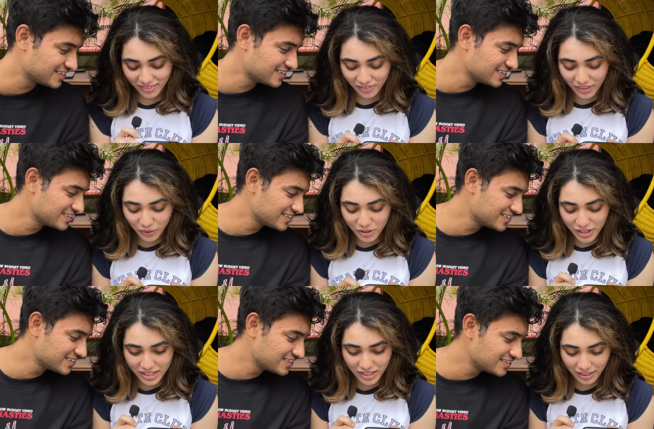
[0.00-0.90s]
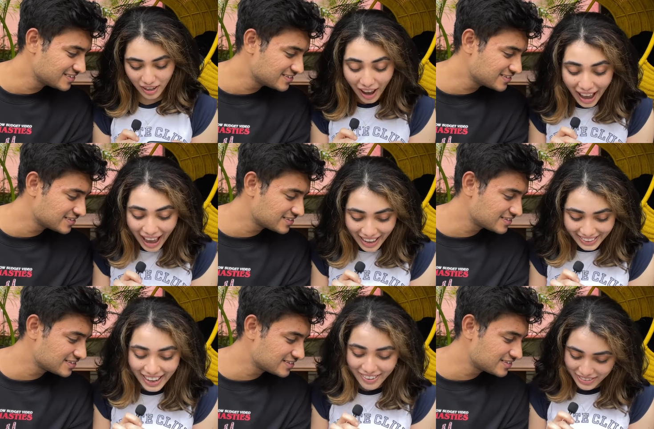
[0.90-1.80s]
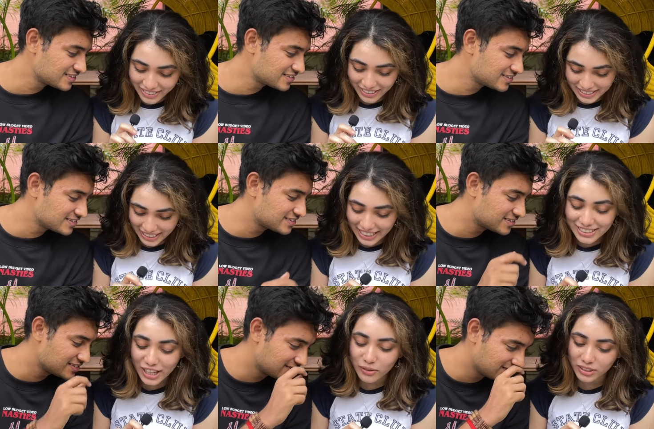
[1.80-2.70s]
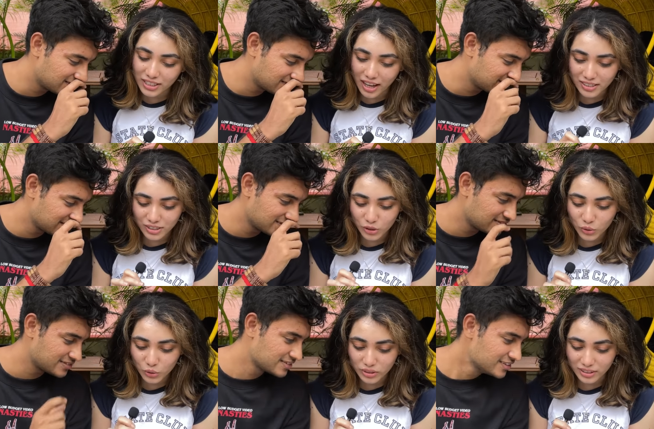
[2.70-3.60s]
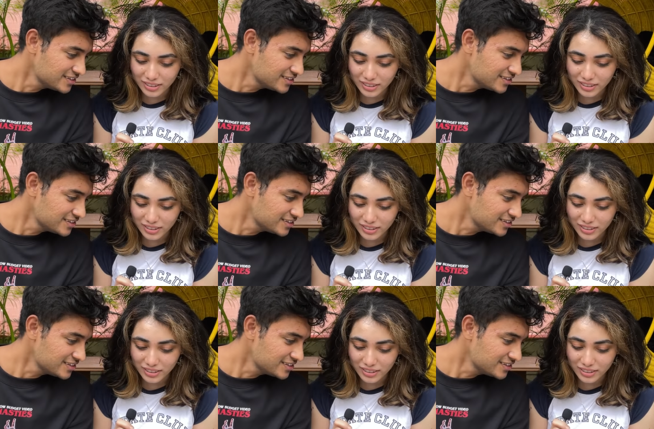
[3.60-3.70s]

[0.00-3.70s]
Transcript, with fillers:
Speaker 1: Wait, what should I check? Ah, yeah, wait one second. Let's check what's the last thing you googled.